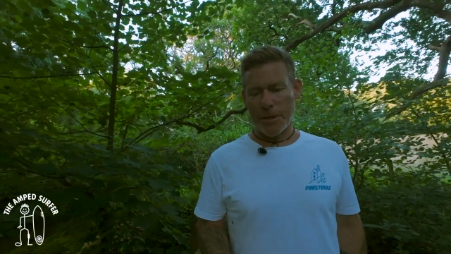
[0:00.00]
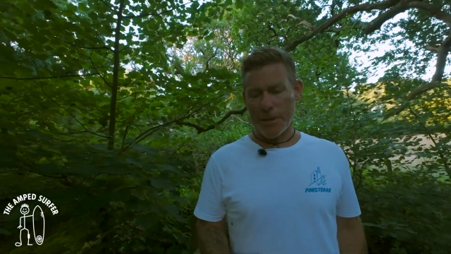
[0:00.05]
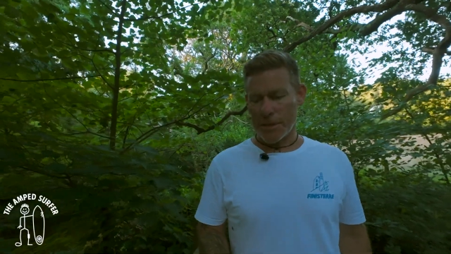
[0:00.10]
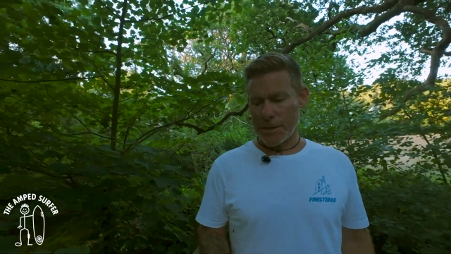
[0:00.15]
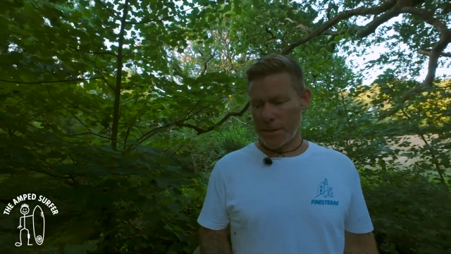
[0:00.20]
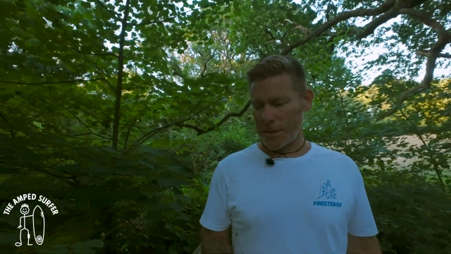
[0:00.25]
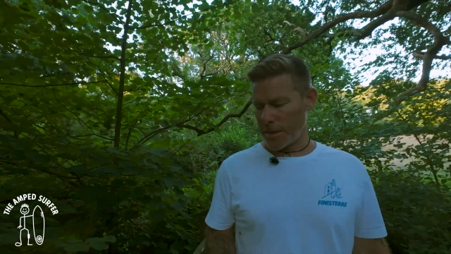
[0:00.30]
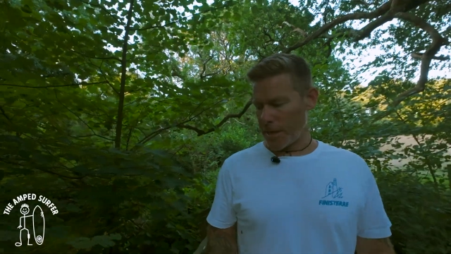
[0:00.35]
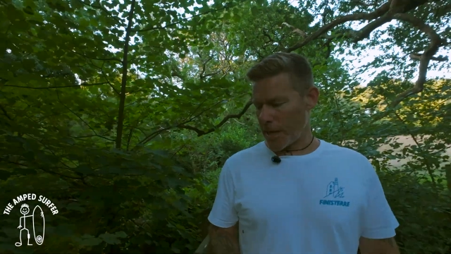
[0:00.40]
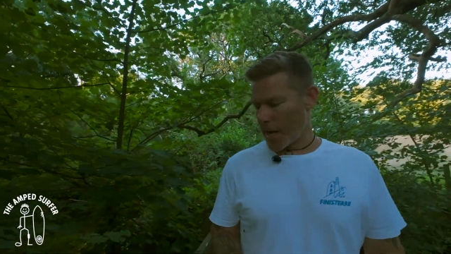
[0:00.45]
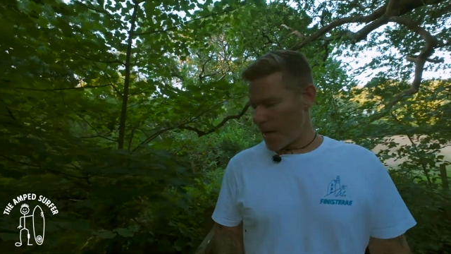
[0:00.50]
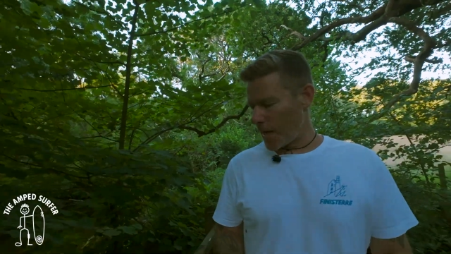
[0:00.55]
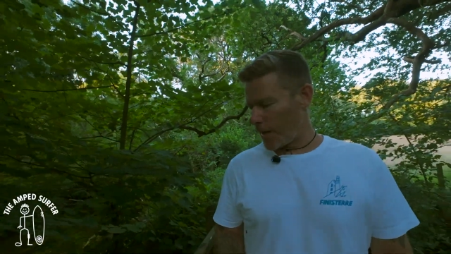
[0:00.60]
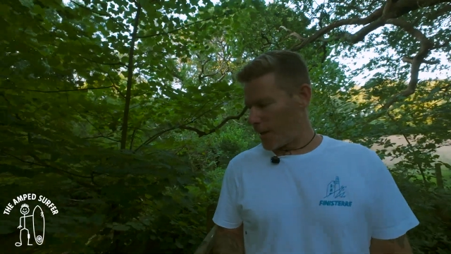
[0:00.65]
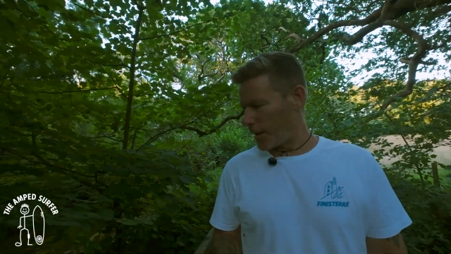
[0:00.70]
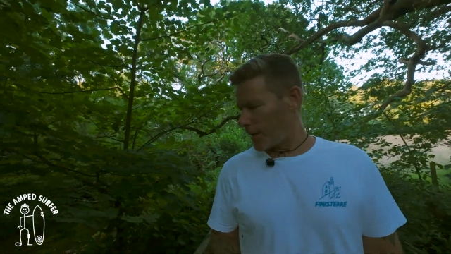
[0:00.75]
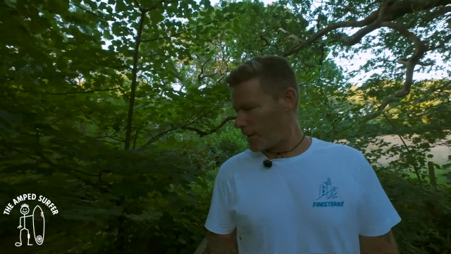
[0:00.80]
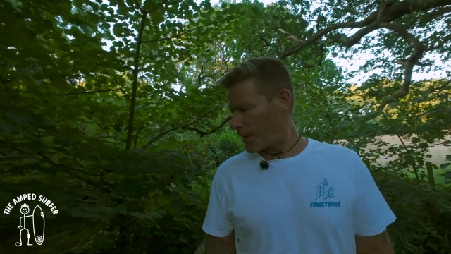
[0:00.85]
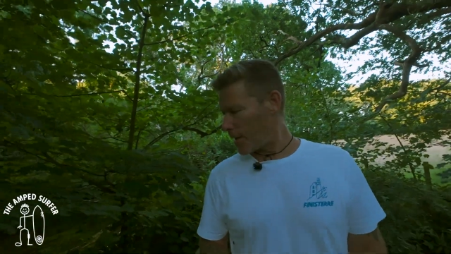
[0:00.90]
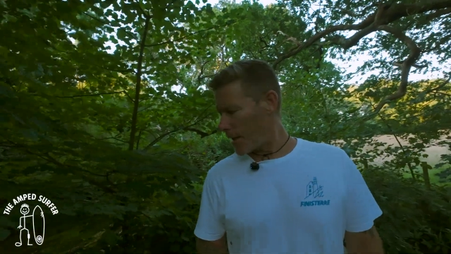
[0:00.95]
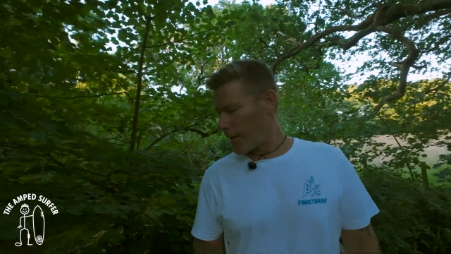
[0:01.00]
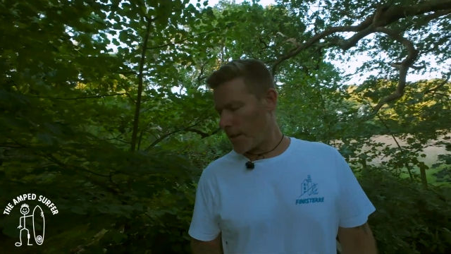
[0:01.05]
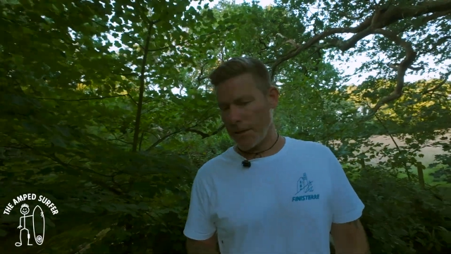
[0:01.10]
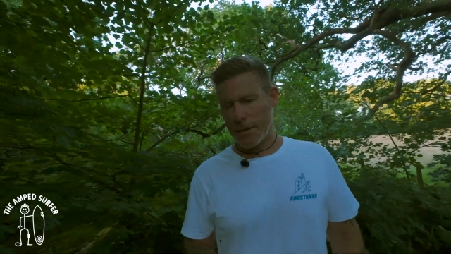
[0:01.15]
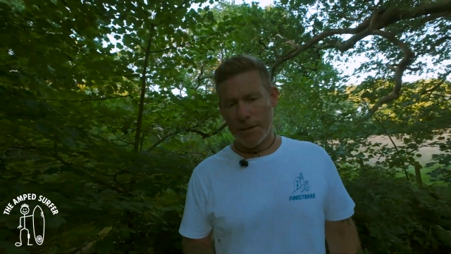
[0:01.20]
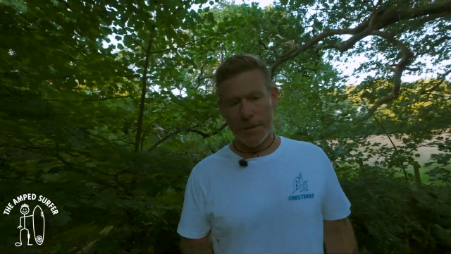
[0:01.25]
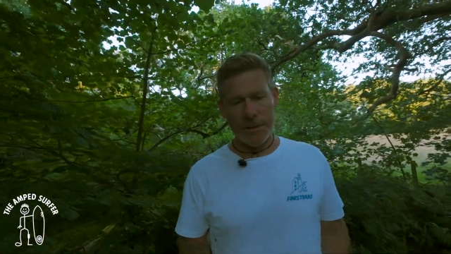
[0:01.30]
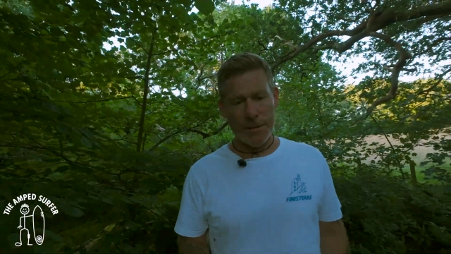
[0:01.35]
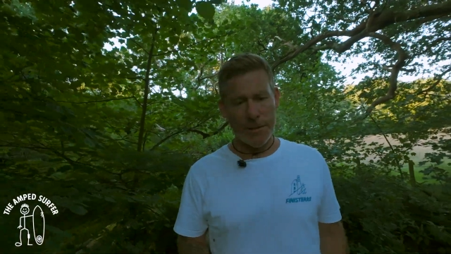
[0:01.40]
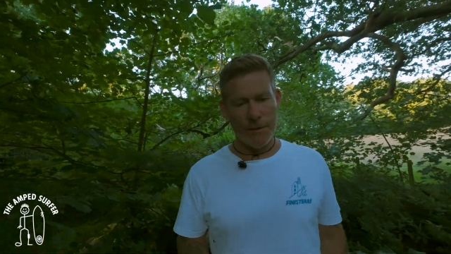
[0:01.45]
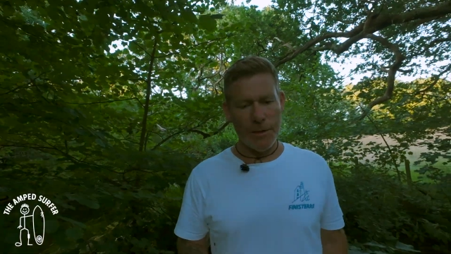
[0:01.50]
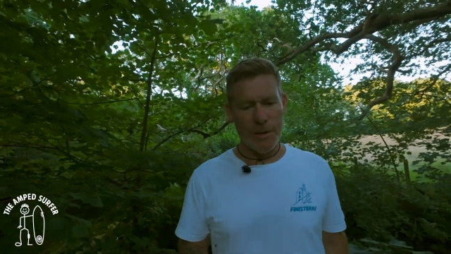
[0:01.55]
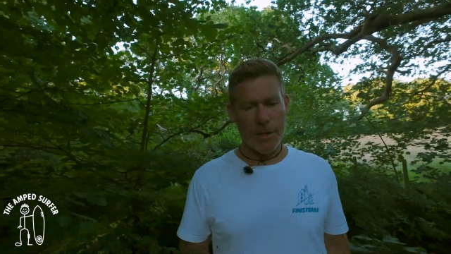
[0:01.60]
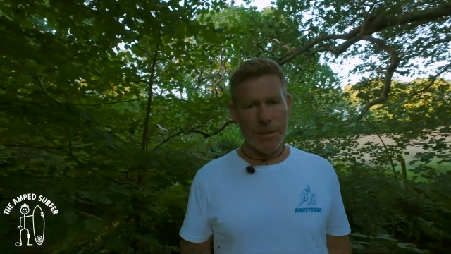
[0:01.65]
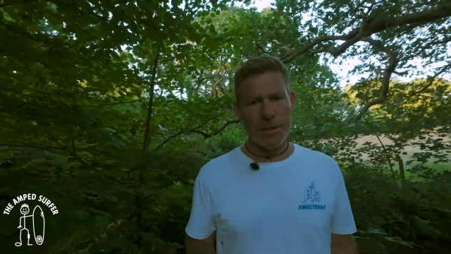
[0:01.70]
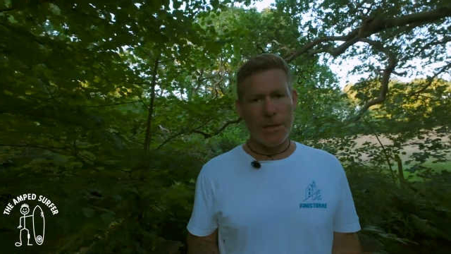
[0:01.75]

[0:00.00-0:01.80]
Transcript: got Scarlett, Helen's daughter.